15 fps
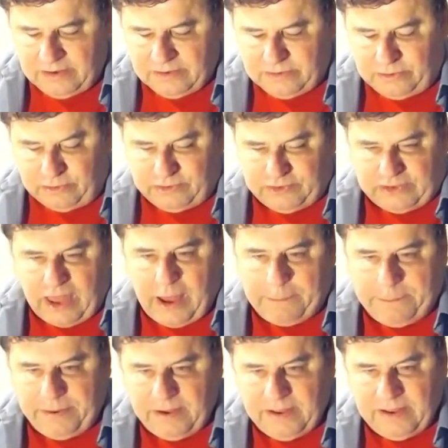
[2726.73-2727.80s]
to
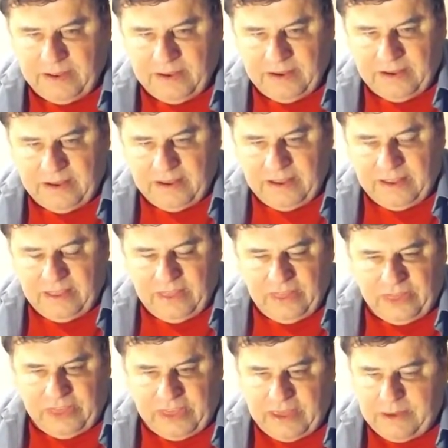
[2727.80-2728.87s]
stop
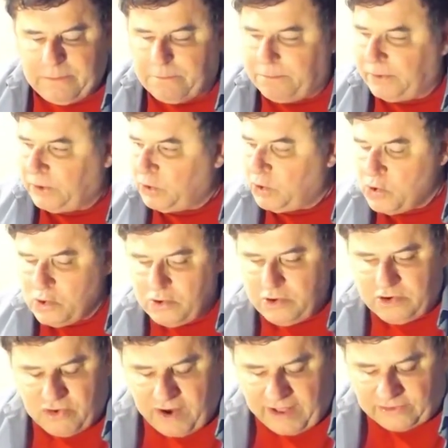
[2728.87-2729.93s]
the
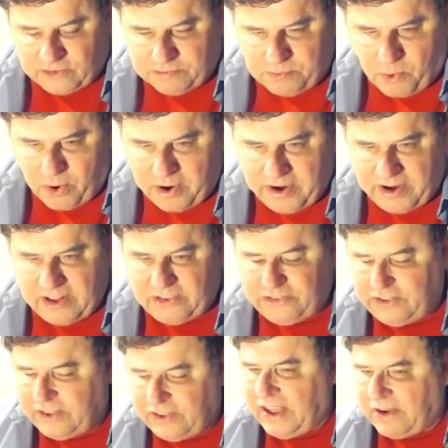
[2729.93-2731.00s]
balloon-transported
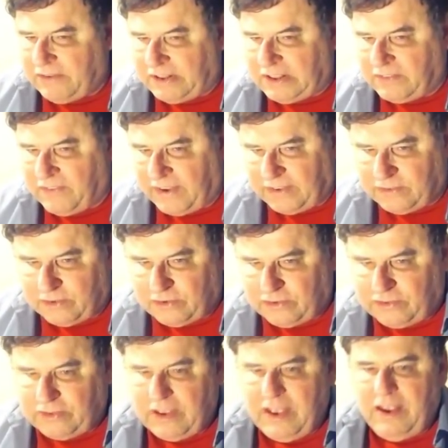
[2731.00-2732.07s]
incendiary
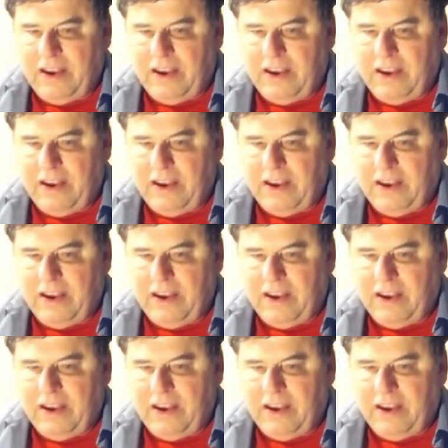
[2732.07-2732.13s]
devices